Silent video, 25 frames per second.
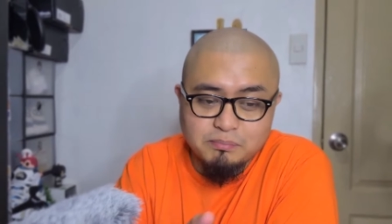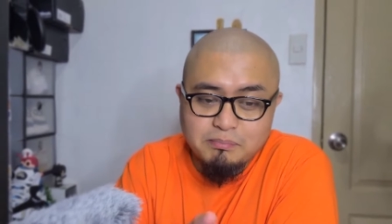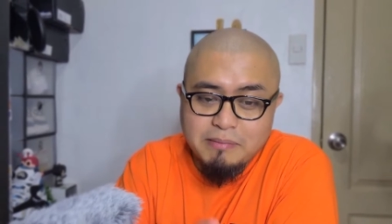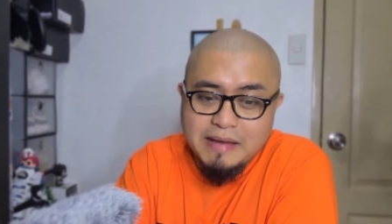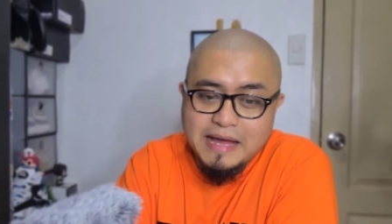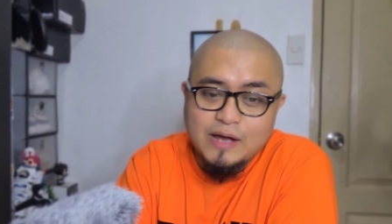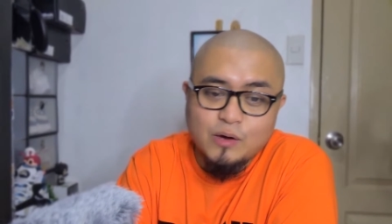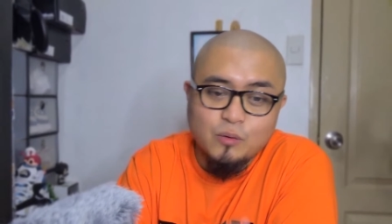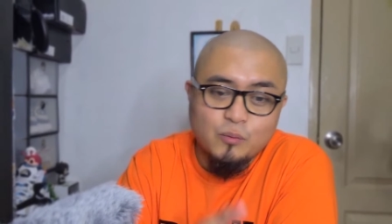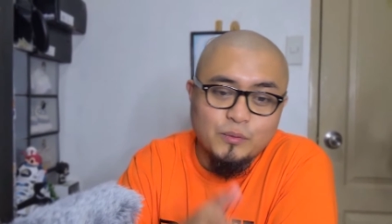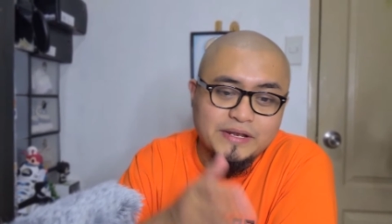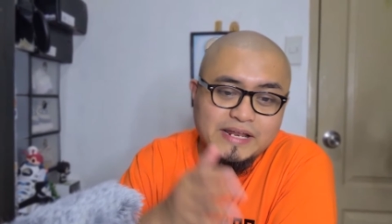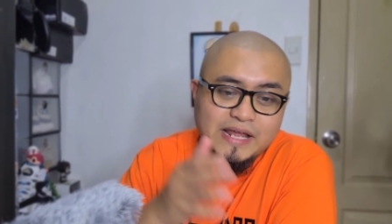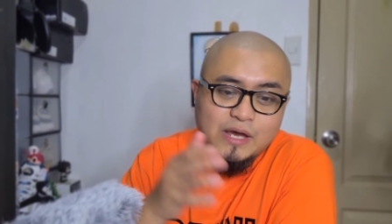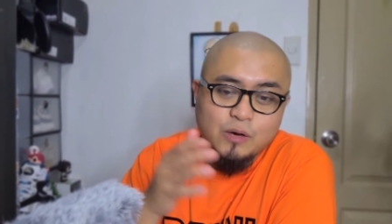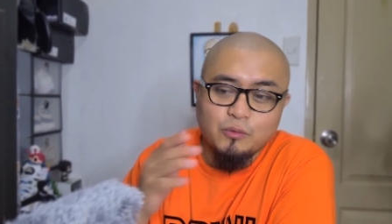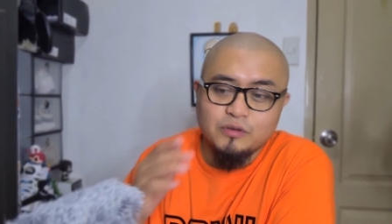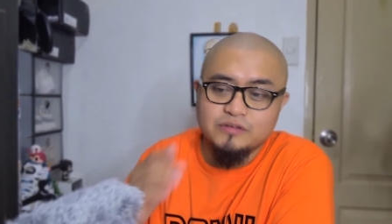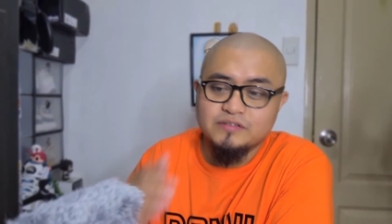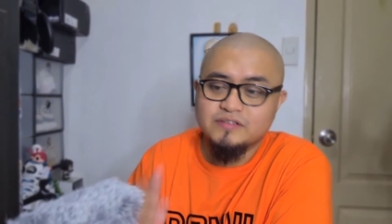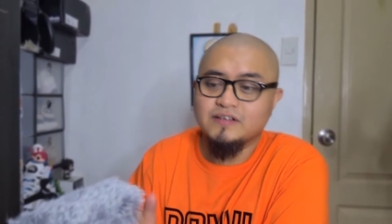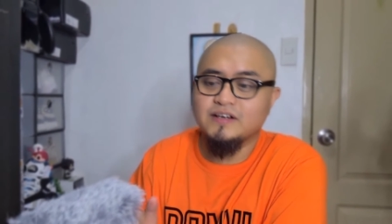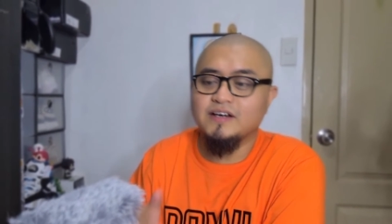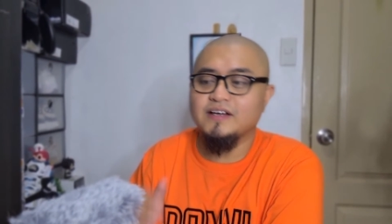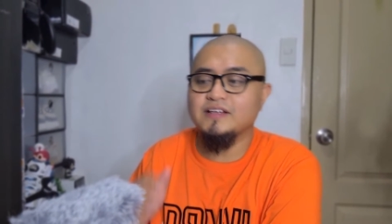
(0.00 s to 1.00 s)
back when i
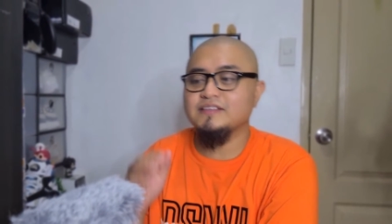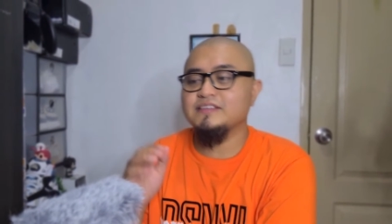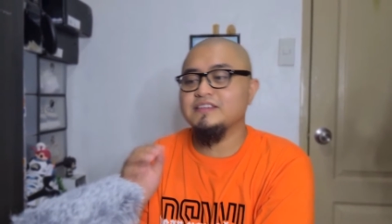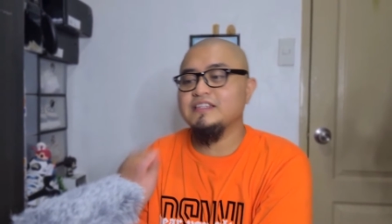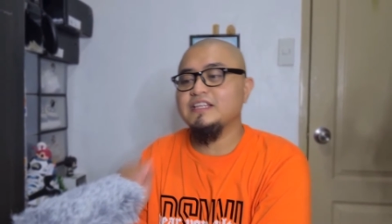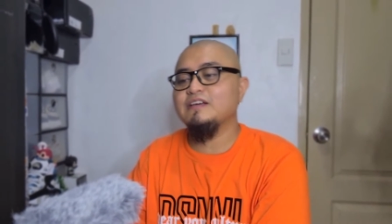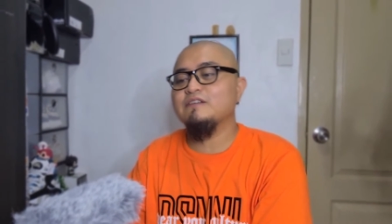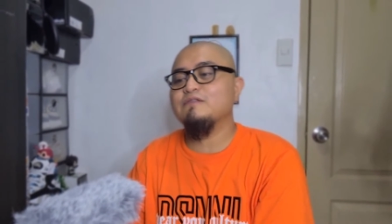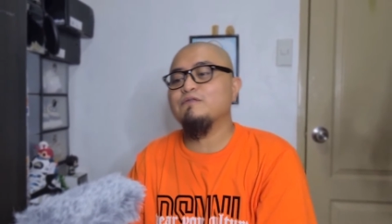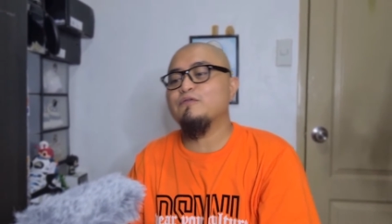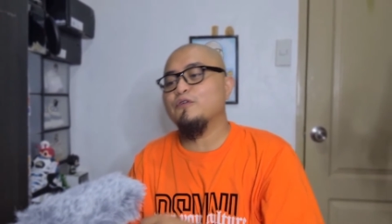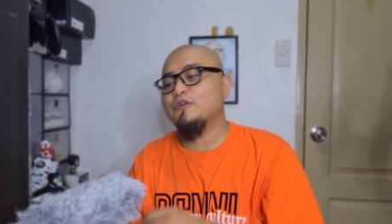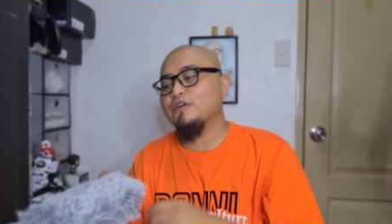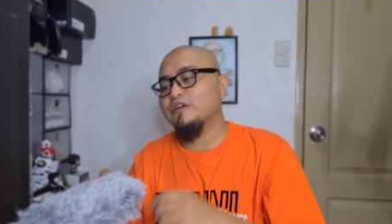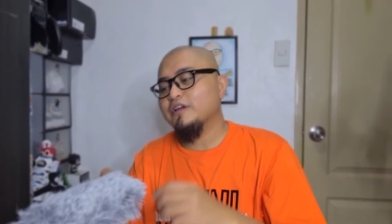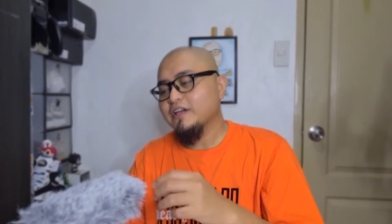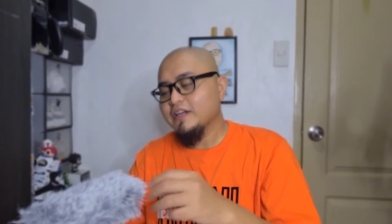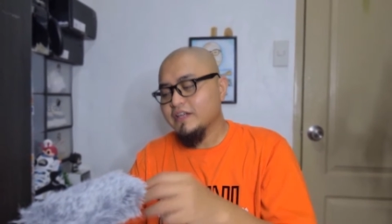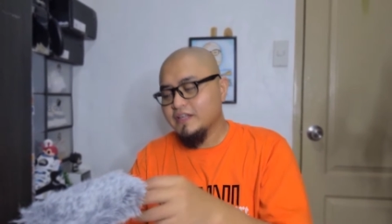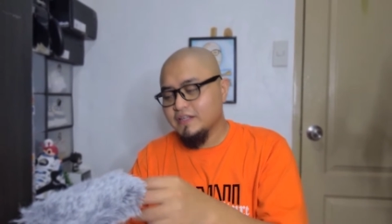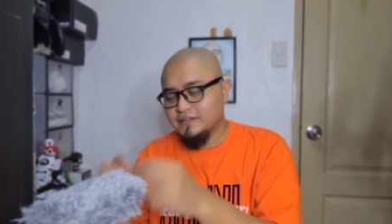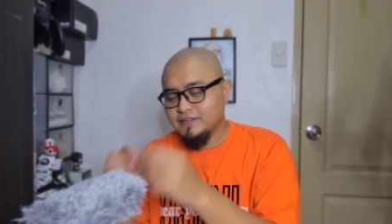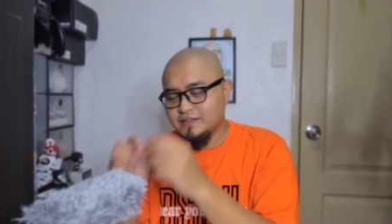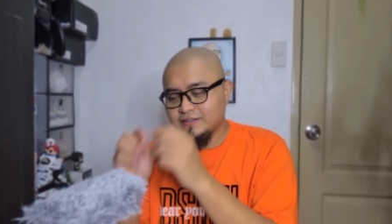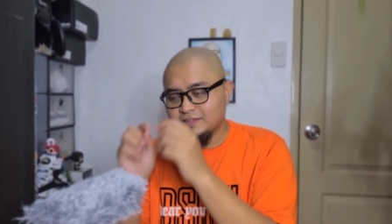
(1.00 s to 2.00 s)
was hunting for
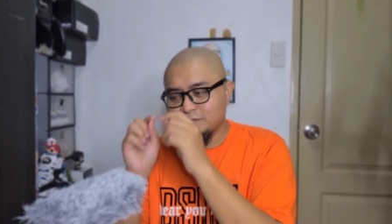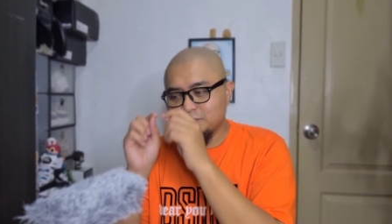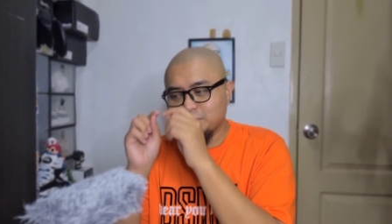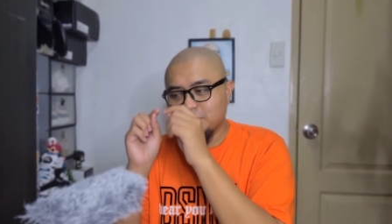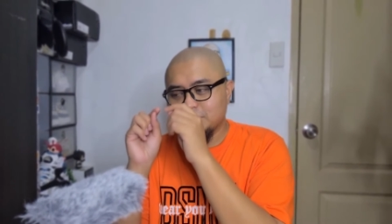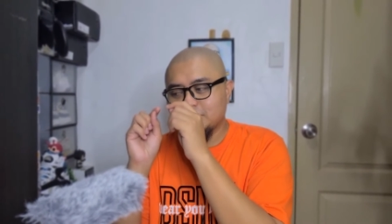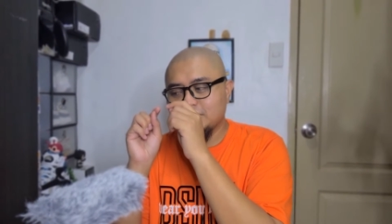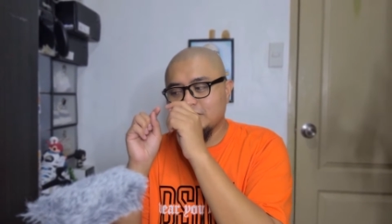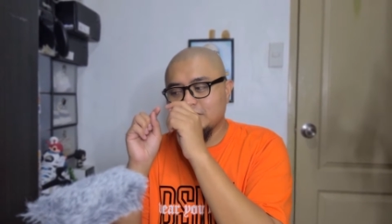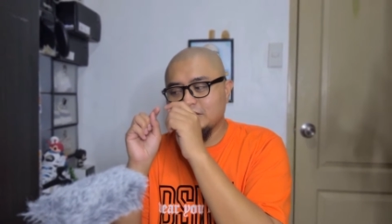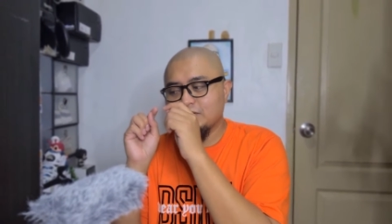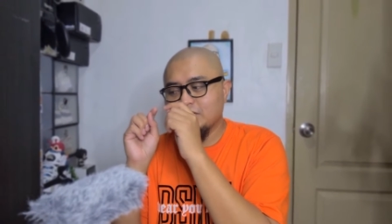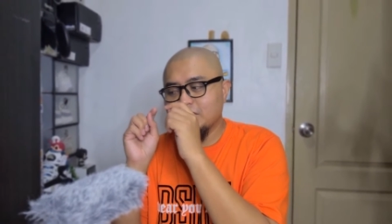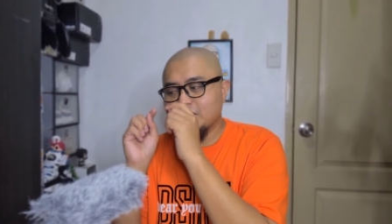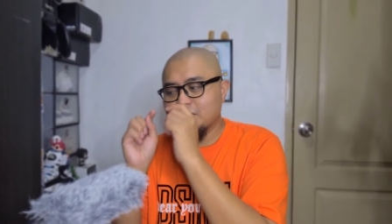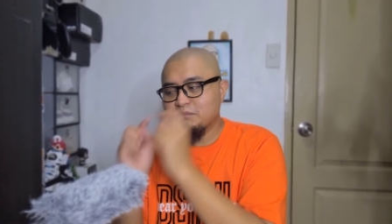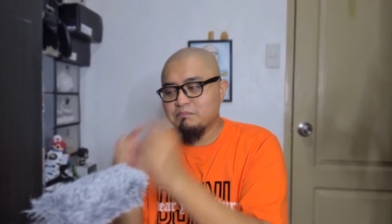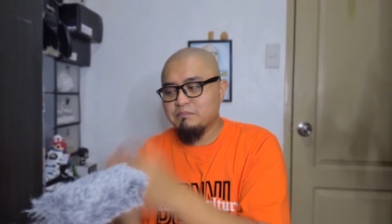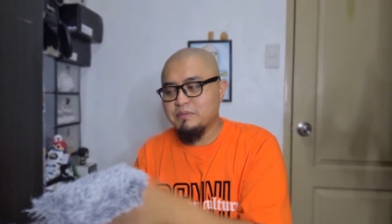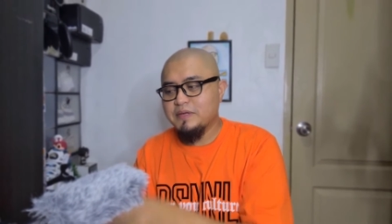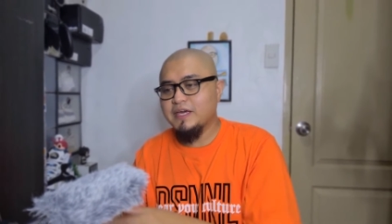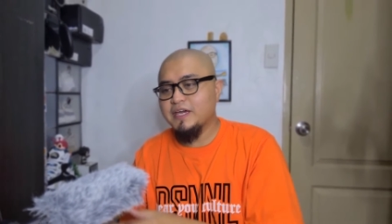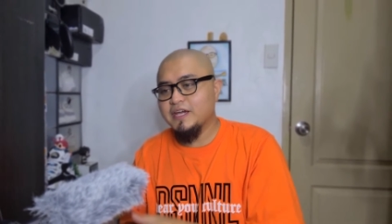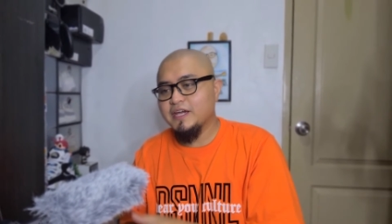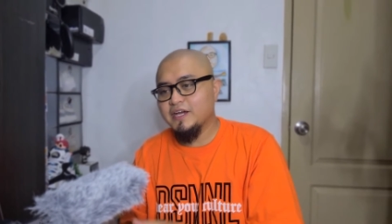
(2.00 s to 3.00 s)
this specific
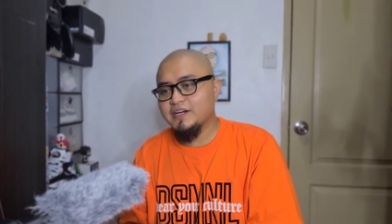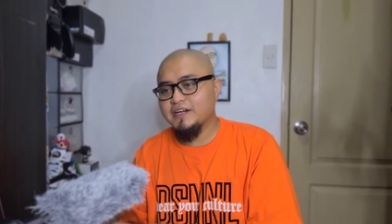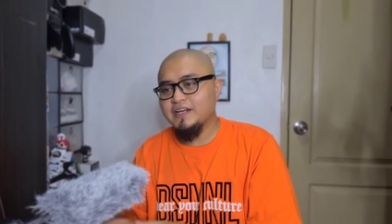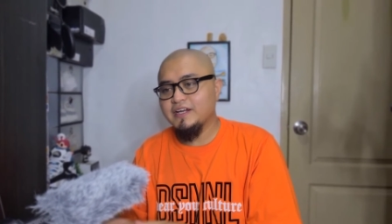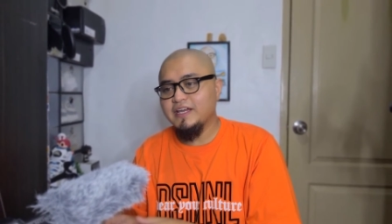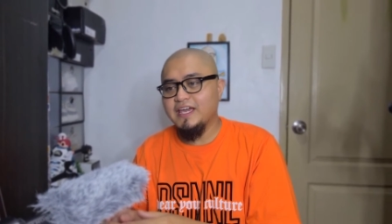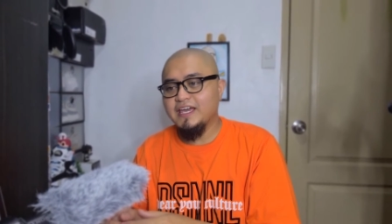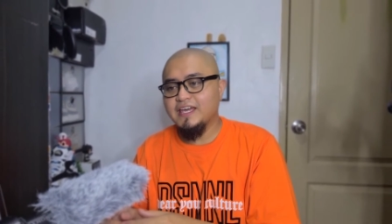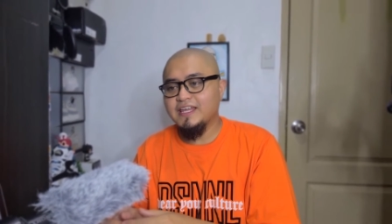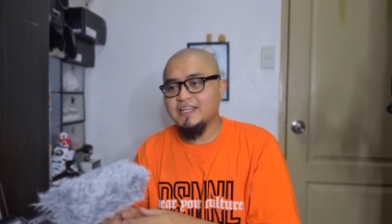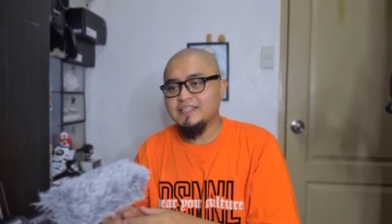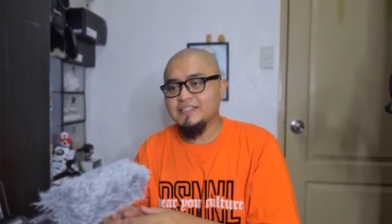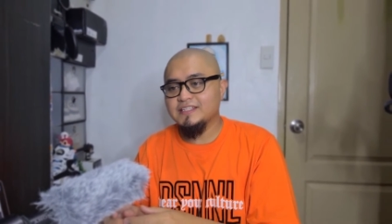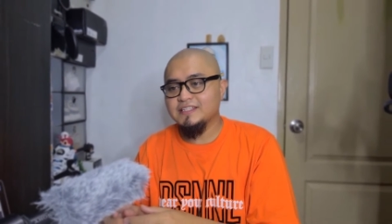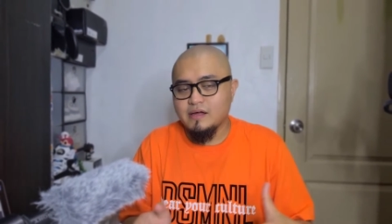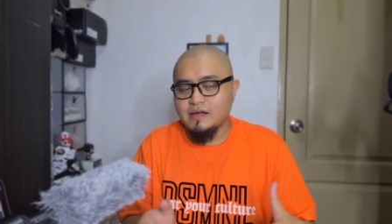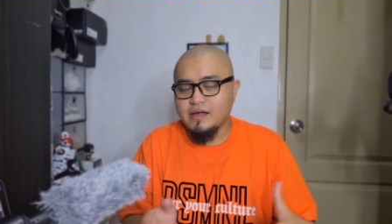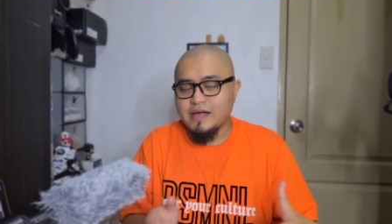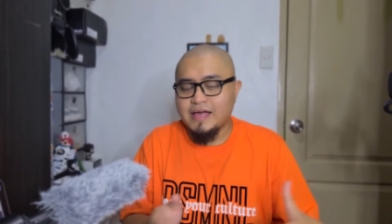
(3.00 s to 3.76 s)
pair and